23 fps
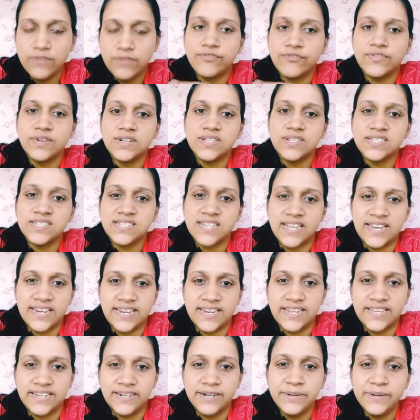The first
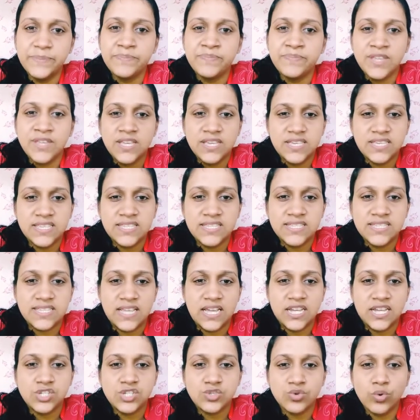idea is
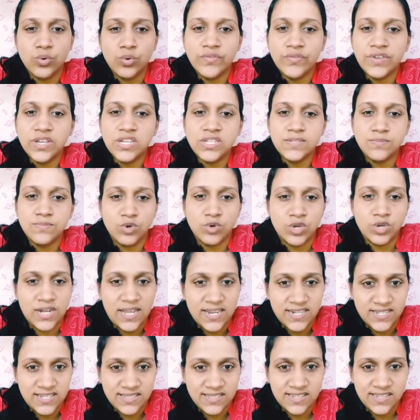that Soviet
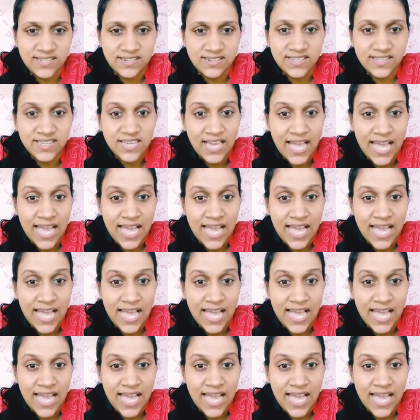montage theory,